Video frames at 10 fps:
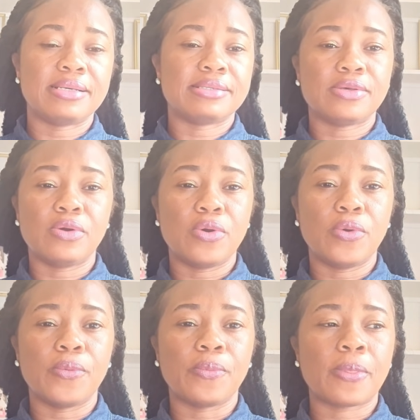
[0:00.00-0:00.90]

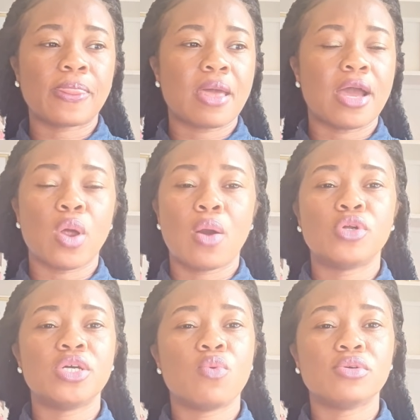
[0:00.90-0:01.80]
So I
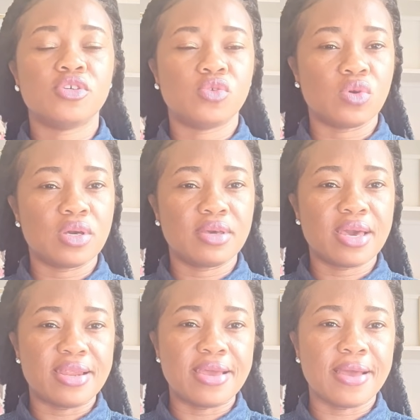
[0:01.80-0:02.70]
wouldn't want you to
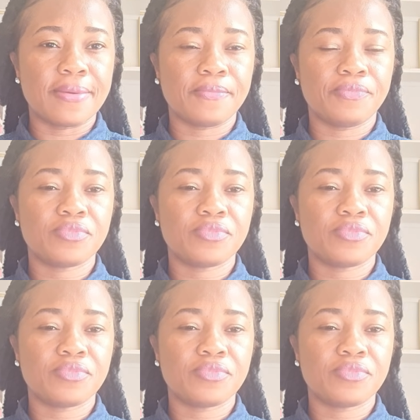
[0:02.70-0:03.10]
get here,